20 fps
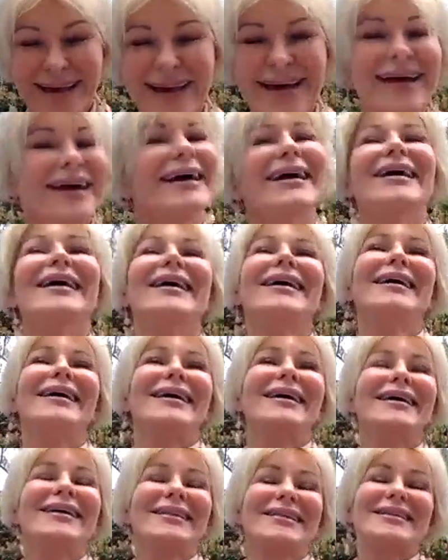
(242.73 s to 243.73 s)

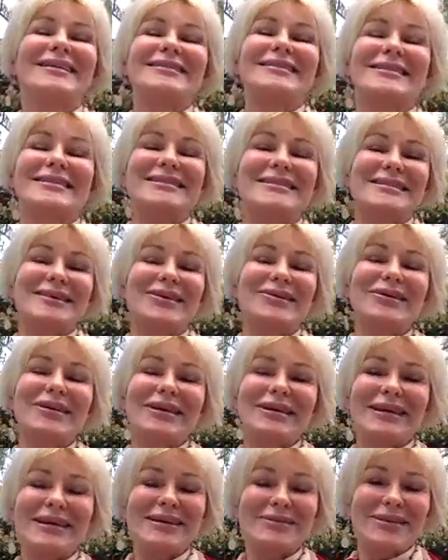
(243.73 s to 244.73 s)
And this is so
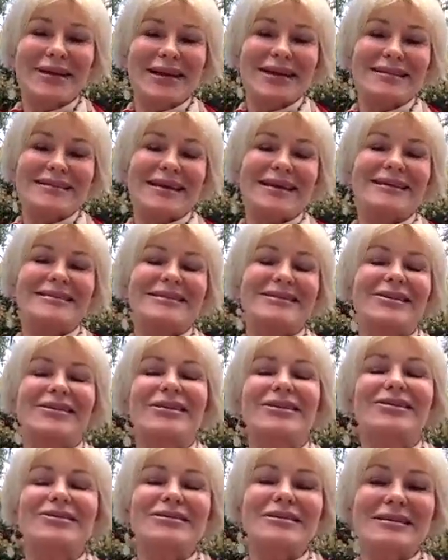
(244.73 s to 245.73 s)
key because I
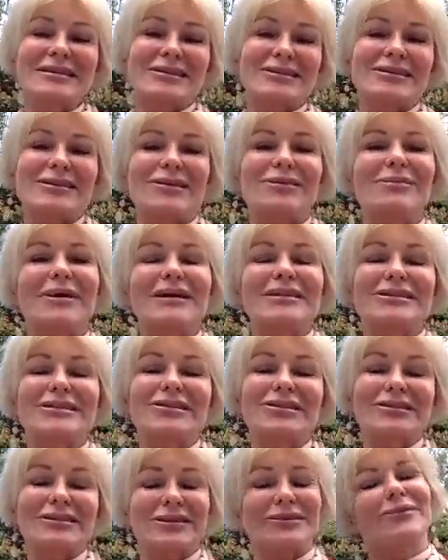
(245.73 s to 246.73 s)
started using this with my
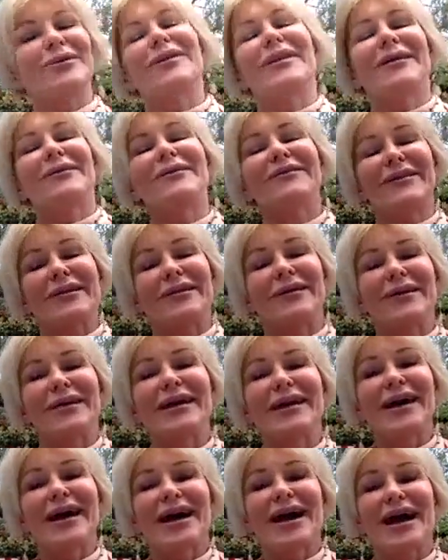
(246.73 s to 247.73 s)
children when they were
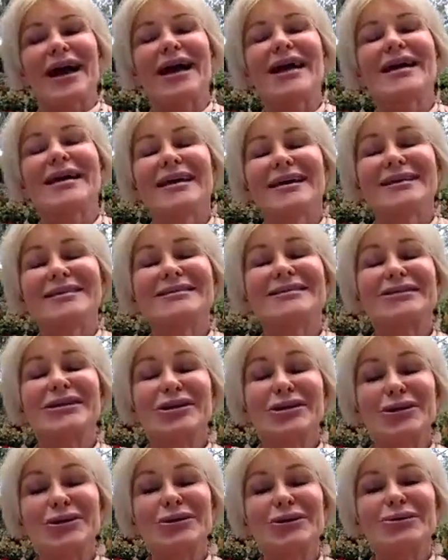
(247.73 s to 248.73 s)
very young, is to
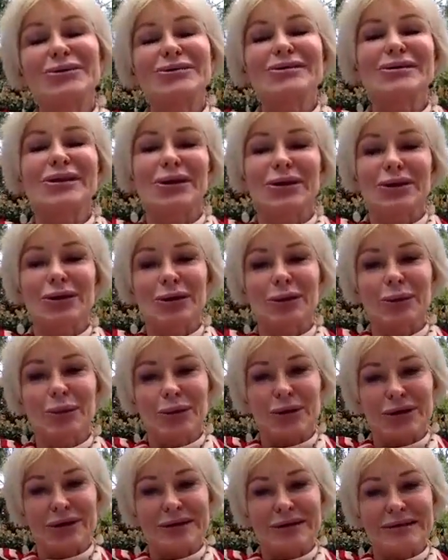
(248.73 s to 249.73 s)
use your
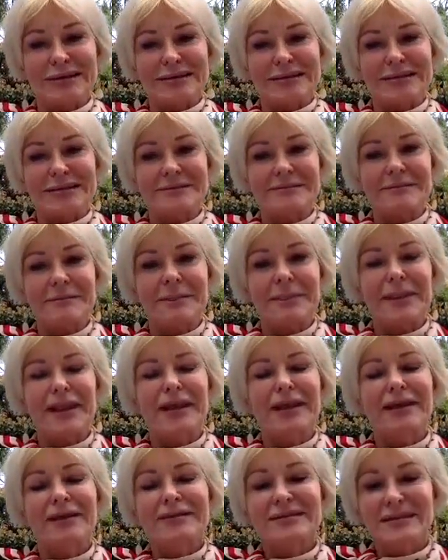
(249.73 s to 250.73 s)
words.
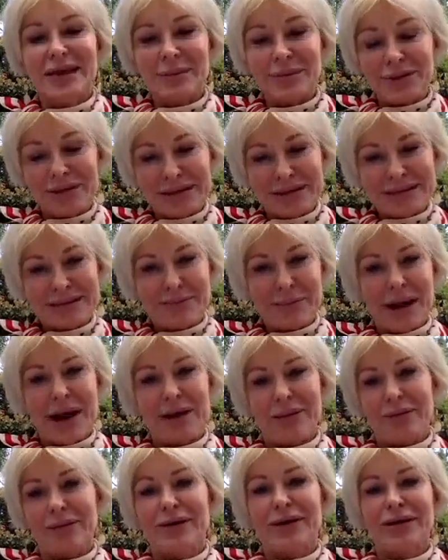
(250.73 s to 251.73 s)
If something is
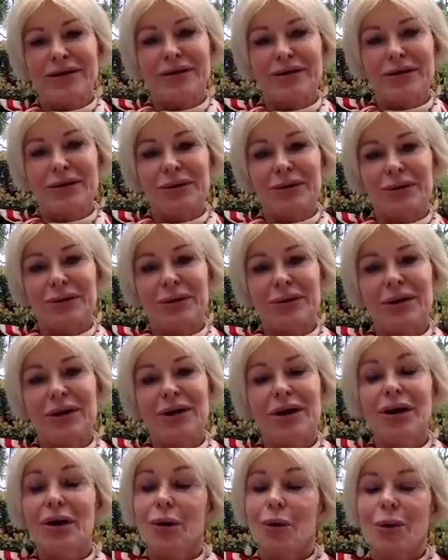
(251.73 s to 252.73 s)
bothering you,
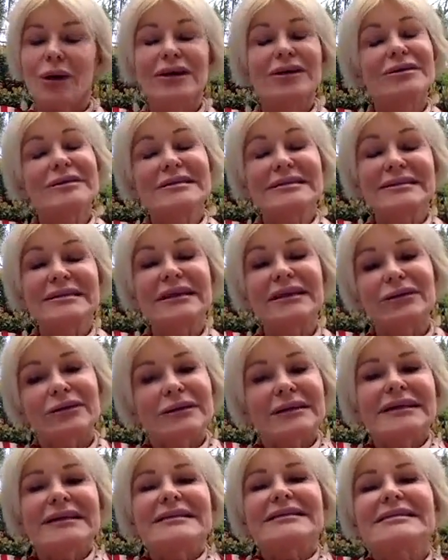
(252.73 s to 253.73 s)
when you
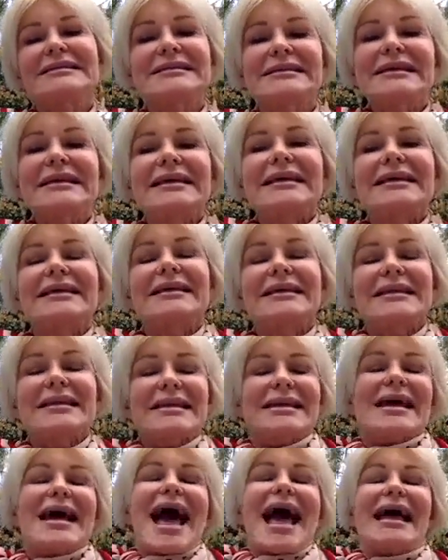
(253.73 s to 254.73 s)
secretly see,
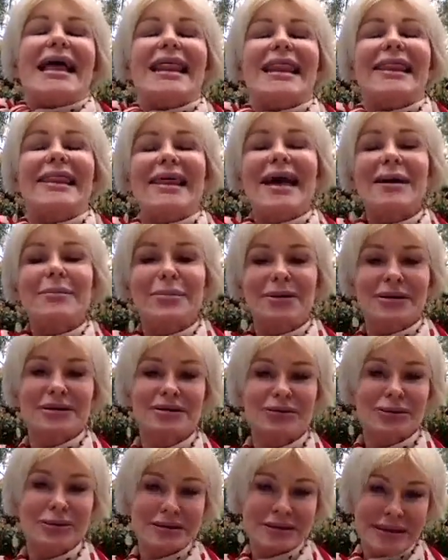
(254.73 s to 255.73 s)
that
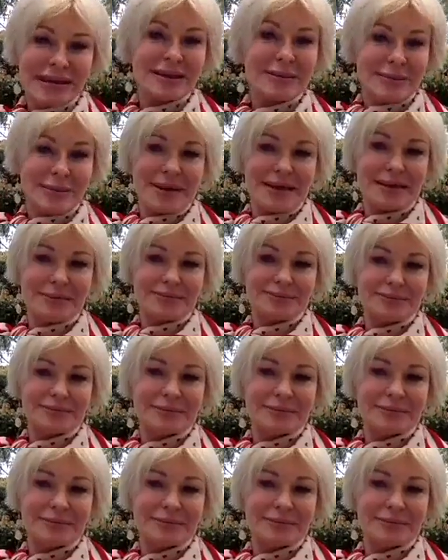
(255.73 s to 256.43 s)
builds resentment.